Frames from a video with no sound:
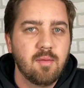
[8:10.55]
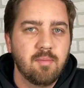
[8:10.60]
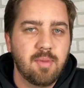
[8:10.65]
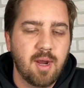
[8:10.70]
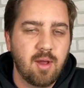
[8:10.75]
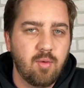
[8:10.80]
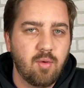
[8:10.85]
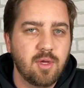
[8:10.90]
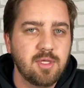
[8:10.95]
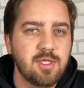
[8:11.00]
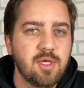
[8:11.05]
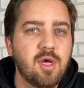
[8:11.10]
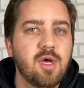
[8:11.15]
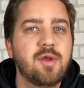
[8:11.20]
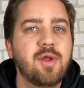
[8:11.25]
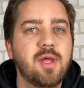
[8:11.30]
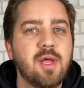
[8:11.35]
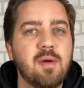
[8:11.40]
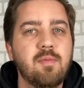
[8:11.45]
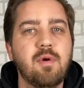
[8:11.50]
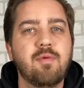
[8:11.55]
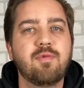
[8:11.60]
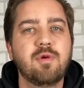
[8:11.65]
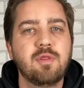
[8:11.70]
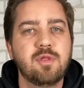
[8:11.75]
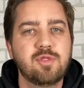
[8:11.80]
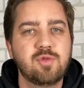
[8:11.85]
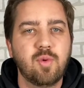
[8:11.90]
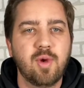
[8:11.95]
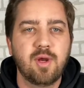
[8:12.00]
But I want you all to come over to
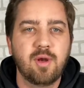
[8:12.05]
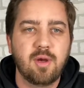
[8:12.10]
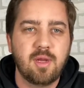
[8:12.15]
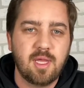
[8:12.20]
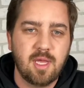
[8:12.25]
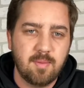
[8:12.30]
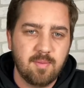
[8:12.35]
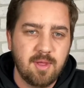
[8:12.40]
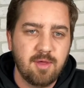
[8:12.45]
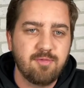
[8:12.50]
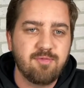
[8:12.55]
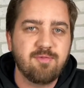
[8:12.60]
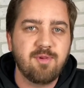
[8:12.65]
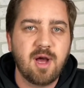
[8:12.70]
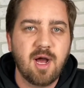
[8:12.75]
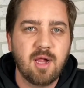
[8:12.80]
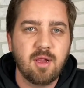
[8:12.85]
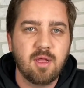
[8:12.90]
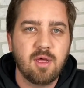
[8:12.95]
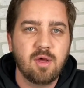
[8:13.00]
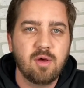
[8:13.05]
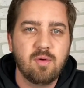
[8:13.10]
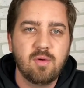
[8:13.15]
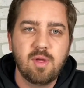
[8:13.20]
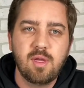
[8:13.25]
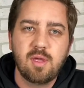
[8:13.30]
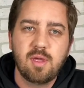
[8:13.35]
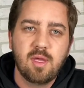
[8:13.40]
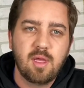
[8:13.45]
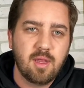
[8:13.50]
the Twitter. Give me a follow.